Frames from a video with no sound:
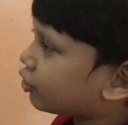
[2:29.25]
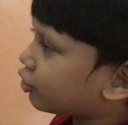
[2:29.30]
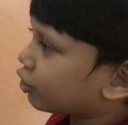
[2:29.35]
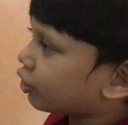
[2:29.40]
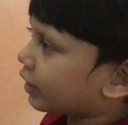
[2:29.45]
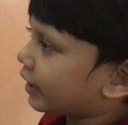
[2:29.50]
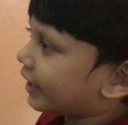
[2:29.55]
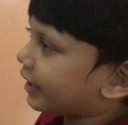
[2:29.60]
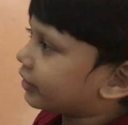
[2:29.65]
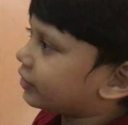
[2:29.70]

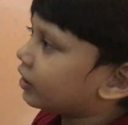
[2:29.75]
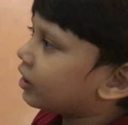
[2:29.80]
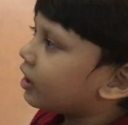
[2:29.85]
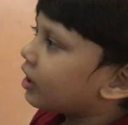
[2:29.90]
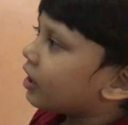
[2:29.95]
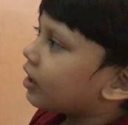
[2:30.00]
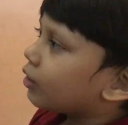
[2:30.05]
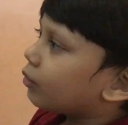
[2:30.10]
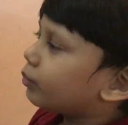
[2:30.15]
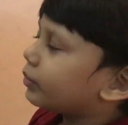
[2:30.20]
trade
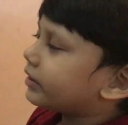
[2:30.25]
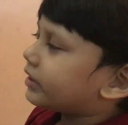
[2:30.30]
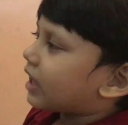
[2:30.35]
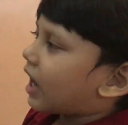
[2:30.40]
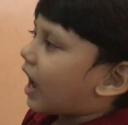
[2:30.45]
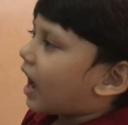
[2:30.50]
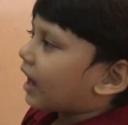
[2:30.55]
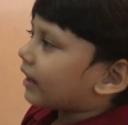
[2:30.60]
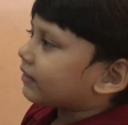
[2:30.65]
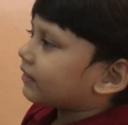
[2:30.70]
with
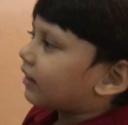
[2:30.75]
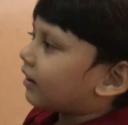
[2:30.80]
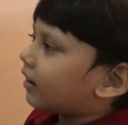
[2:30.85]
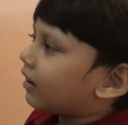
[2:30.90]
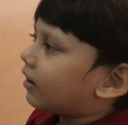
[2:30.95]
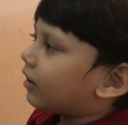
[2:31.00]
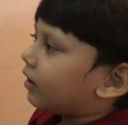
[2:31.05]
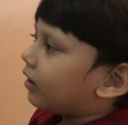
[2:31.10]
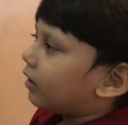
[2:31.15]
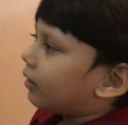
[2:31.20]

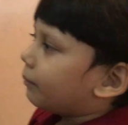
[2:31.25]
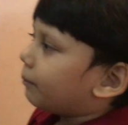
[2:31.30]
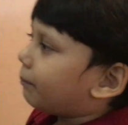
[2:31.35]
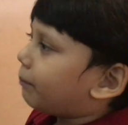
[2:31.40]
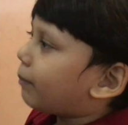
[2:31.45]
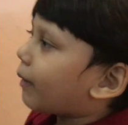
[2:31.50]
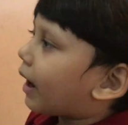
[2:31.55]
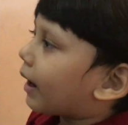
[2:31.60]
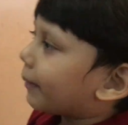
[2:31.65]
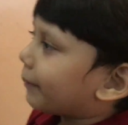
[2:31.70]
other
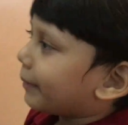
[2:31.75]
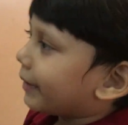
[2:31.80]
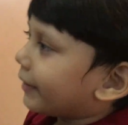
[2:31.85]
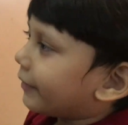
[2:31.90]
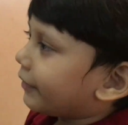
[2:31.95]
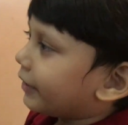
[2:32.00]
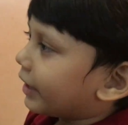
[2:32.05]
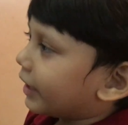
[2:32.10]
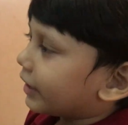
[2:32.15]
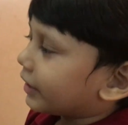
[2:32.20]

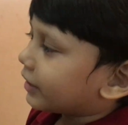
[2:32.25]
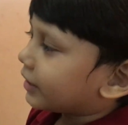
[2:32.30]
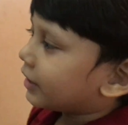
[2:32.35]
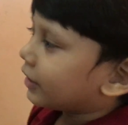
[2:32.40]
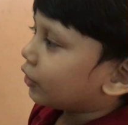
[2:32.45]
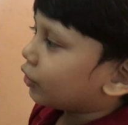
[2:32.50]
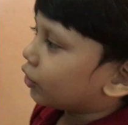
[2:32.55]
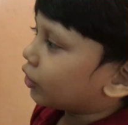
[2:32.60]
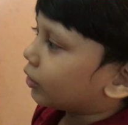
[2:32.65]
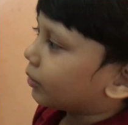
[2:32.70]
barbarian
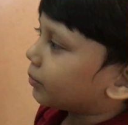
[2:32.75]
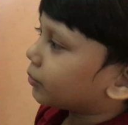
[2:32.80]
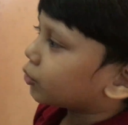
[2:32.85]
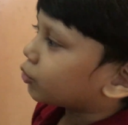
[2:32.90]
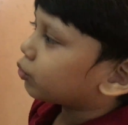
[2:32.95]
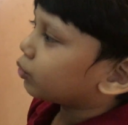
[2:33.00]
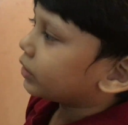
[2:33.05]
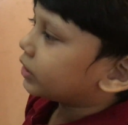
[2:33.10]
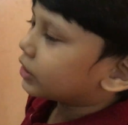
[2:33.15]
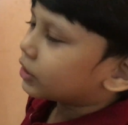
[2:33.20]

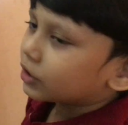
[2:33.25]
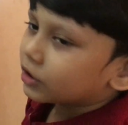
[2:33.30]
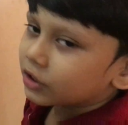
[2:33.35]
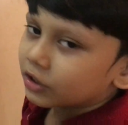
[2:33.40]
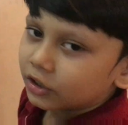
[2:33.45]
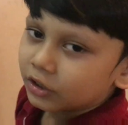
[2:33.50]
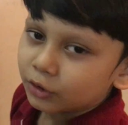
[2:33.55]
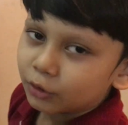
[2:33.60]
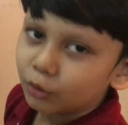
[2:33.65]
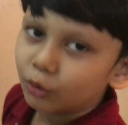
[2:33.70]
kingdoms,
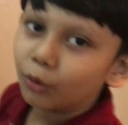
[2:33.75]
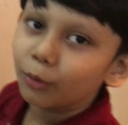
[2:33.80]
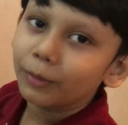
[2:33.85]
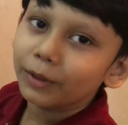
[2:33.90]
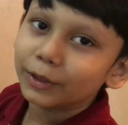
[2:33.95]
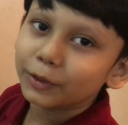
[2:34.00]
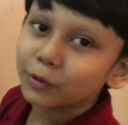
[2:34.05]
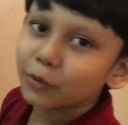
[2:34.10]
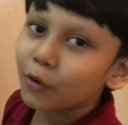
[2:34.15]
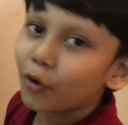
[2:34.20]
which
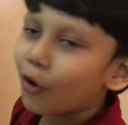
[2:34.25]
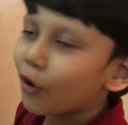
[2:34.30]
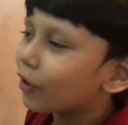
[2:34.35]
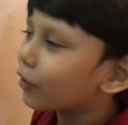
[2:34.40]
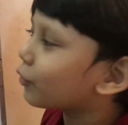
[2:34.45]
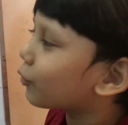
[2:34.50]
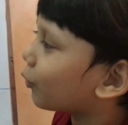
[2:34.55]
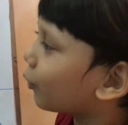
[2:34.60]
Romans called